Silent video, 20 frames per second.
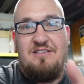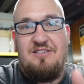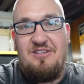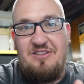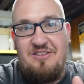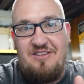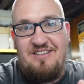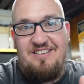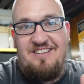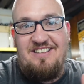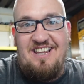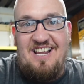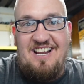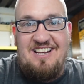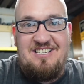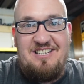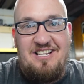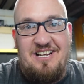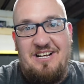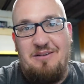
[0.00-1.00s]
So the
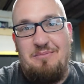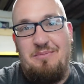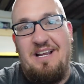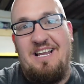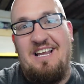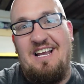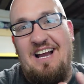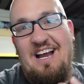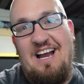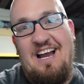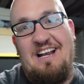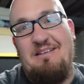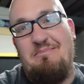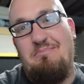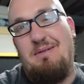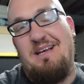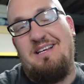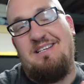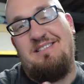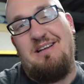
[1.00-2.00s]
next item, I kind of
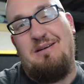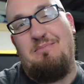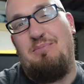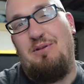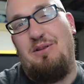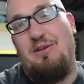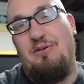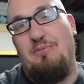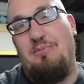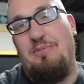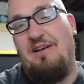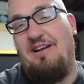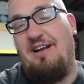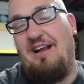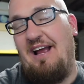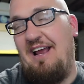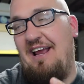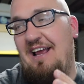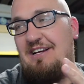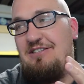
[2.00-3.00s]
messed up a little bit.
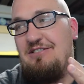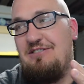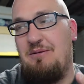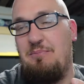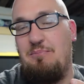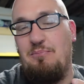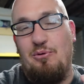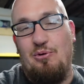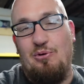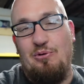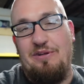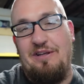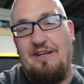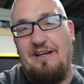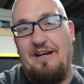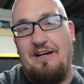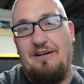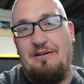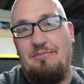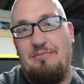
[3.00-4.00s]
I actually pulled the
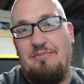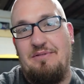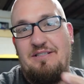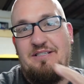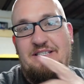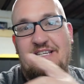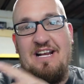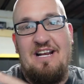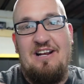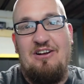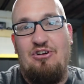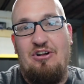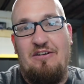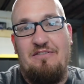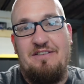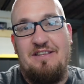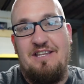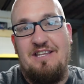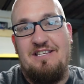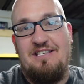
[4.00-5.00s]
item, set it
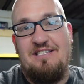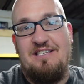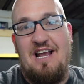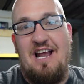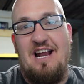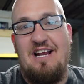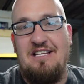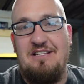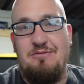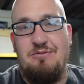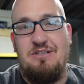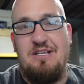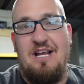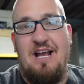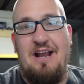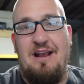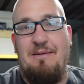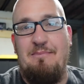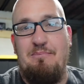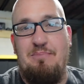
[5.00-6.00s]
off to the side, it was
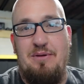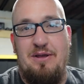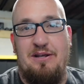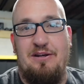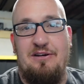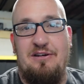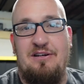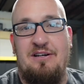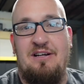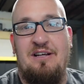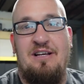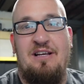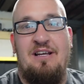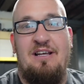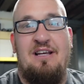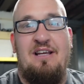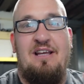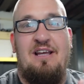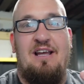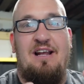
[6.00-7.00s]
kind of bigger,
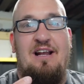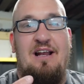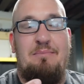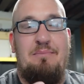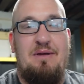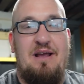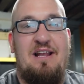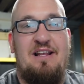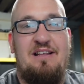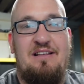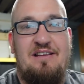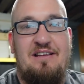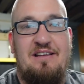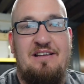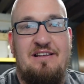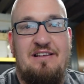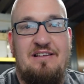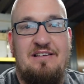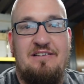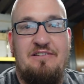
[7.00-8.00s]
and I meant
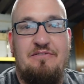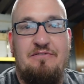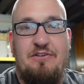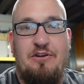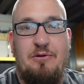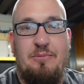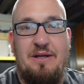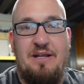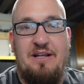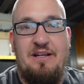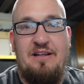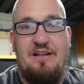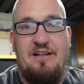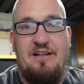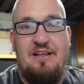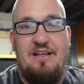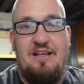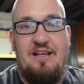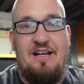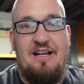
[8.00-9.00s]
to film it,
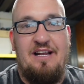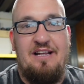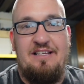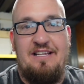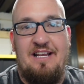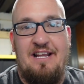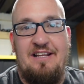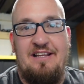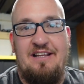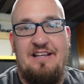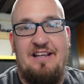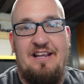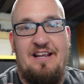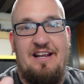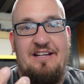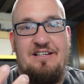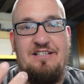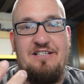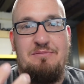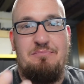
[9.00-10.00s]
and I didn't.
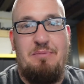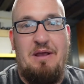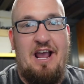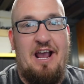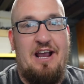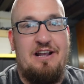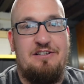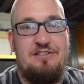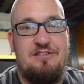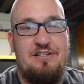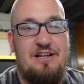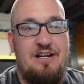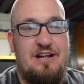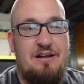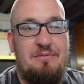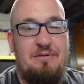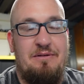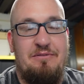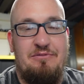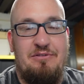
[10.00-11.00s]
I just packaged it
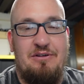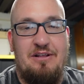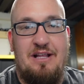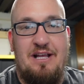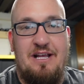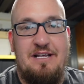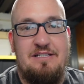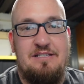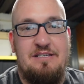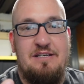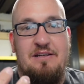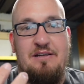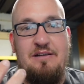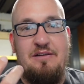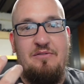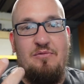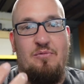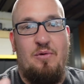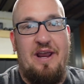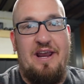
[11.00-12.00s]
up and realized,
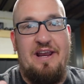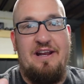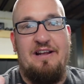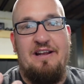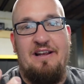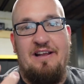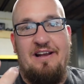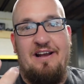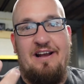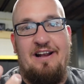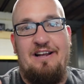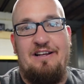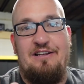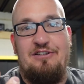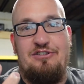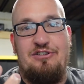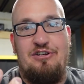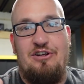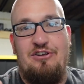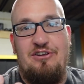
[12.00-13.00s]
wait, I didn't
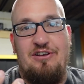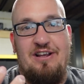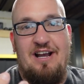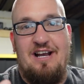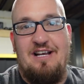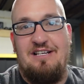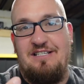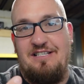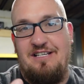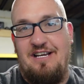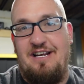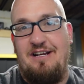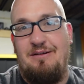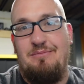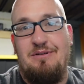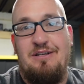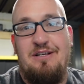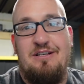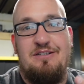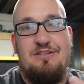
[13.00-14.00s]
show you guys the item.
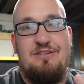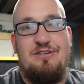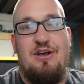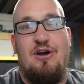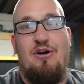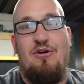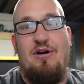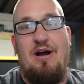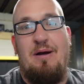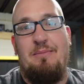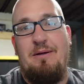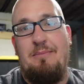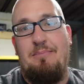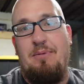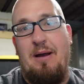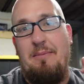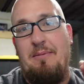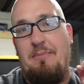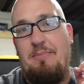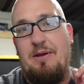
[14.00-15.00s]
So I'm going to
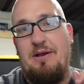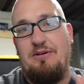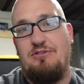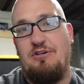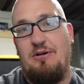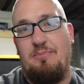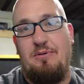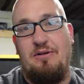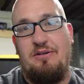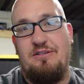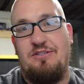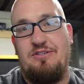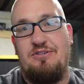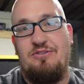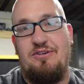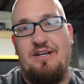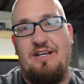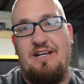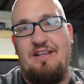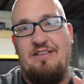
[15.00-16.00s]
pop a picture up on the
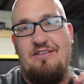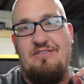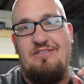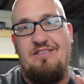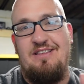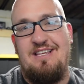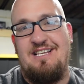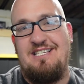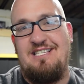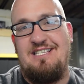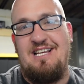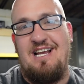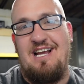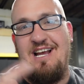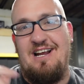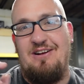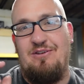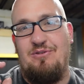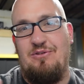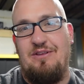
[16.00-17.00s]
screen, either this
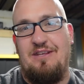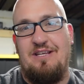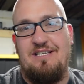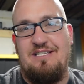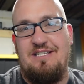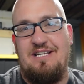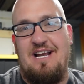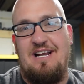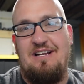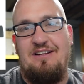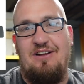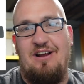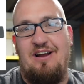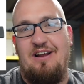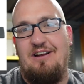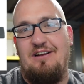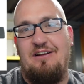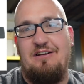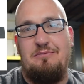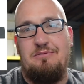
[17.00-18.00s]
side or this side,
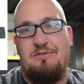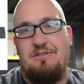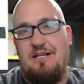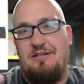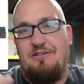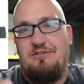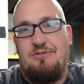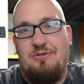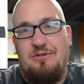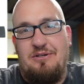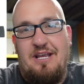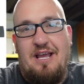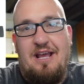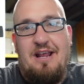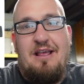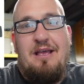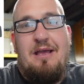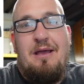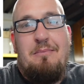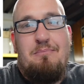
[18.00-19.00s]
not 100% sure yet,
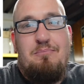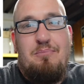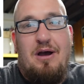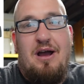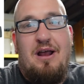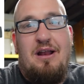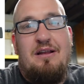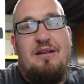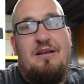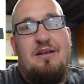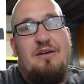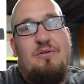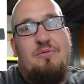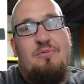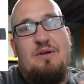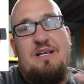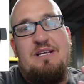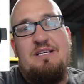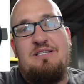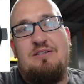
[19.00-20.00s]
but
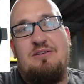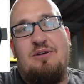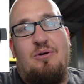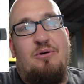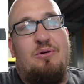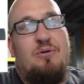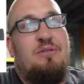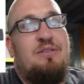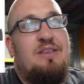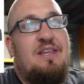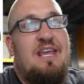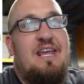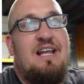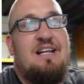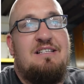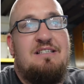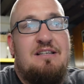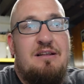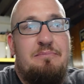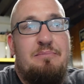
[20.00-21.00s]
we sold the
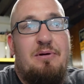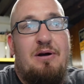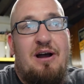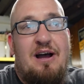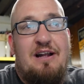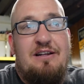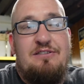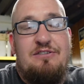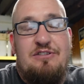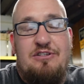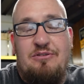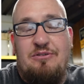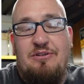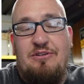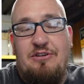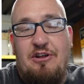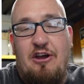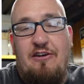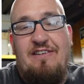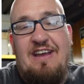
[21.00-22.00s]
Instant Pot Duo
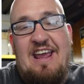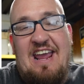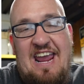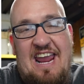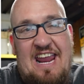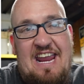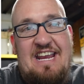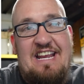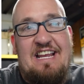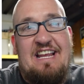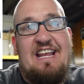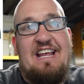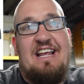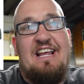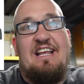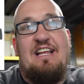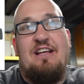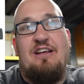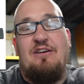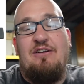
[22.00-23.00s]
Nova
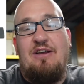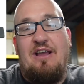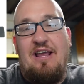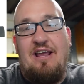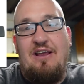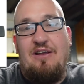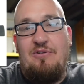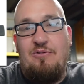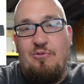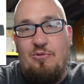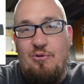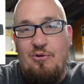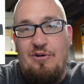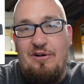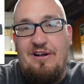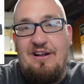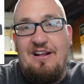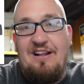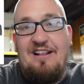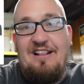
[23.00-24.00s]

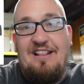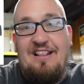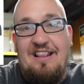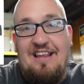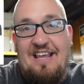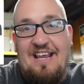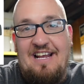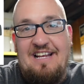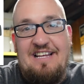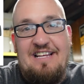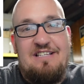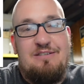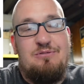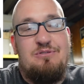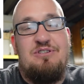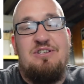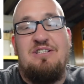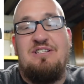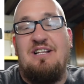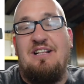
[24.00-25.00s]
8-quart lid. This
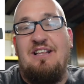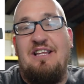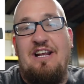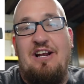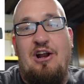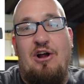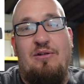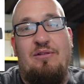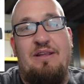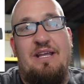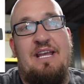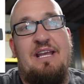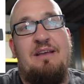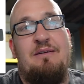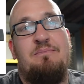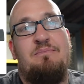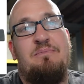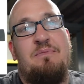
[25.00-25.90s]
was just a lid only.